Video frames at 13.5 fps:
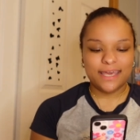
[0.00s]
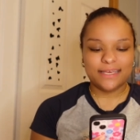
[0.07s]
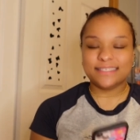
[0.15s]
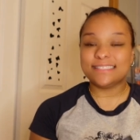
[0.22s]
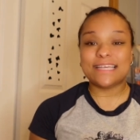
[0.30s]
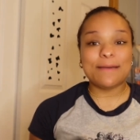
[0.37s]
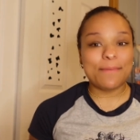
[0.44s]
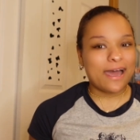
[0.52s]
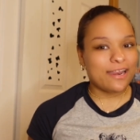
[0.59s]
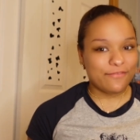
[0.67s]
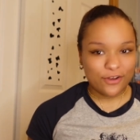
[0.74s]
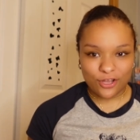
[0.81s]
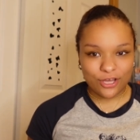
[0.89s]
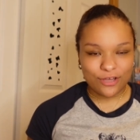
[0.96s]
Step out
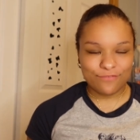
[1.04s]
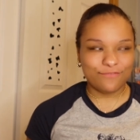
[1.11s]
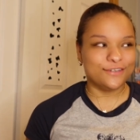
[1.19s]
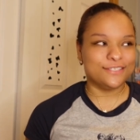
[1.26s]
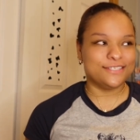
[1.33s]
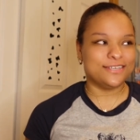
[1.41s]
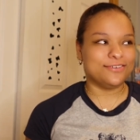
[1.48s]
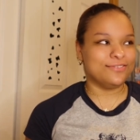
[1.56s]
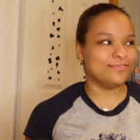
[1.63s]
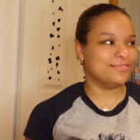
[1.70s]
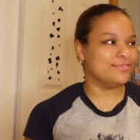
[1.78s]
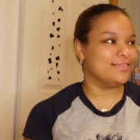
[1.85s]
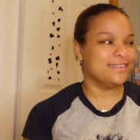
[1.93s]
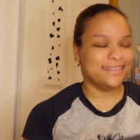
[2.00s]
of your comfort
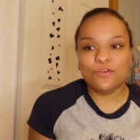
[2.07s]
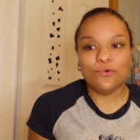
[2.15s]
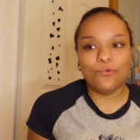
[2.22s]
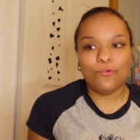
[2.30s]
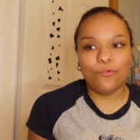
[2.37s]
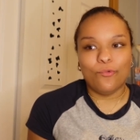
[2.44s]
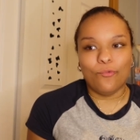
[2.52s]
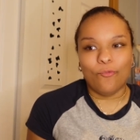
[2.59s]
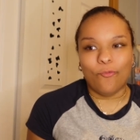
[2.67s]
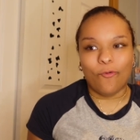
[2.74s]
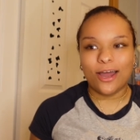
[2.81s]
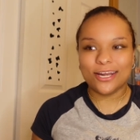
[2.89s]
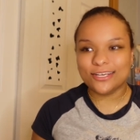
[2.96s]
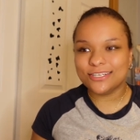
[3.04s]
zone. If you
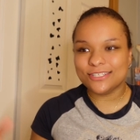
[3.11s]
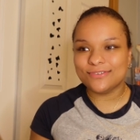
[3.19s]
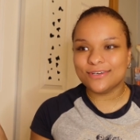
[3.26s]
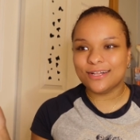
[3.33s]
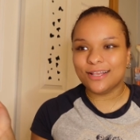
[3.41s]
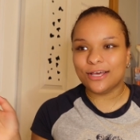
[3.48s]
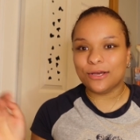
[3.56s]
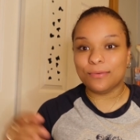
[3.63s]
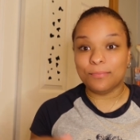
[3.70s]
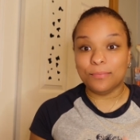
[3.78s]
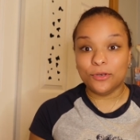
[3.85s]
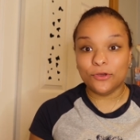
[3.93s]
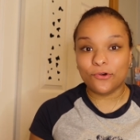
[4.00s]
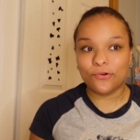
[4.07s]
want to do a
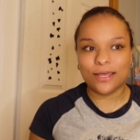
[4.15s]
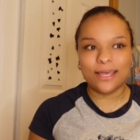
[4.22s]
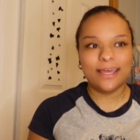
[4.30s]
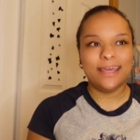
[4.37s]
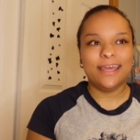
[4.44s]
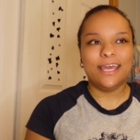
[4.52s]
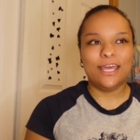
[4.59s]
club, do it.